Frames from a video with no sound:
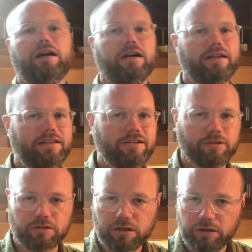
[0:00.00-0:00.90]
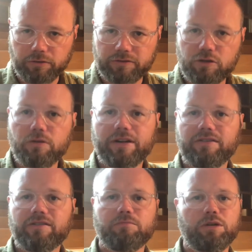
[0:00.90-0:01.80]
here close to
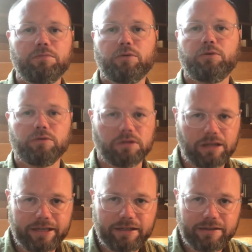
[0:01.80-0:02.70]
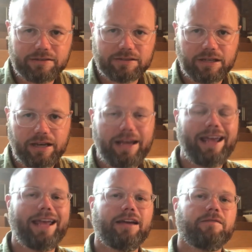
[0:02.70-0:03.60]
us, people who are like us,
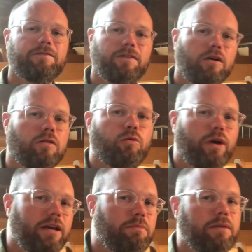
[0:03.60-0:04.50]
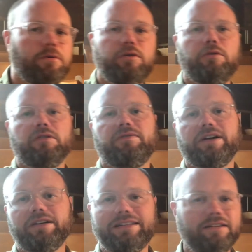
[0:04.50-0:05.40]
and far away, people who are
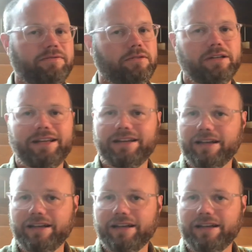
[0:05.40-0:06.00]
very different, and